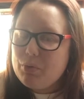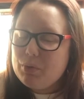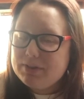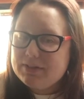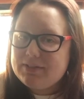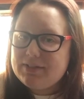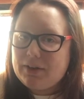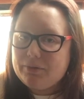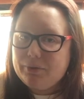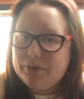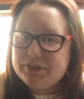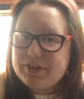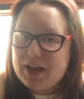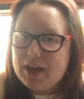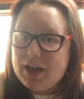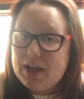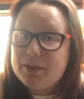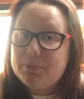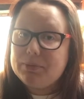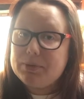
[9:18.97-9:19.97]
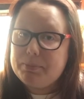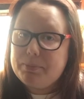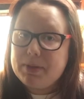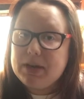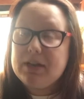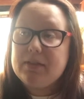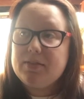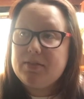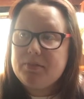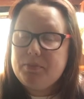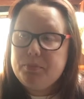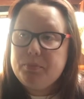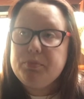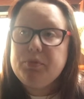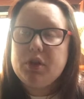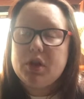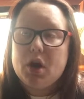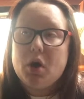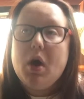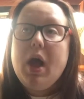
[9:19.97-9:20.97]
one several times, but it's,
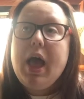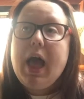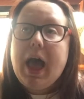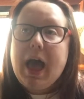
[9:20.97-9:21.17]
you know,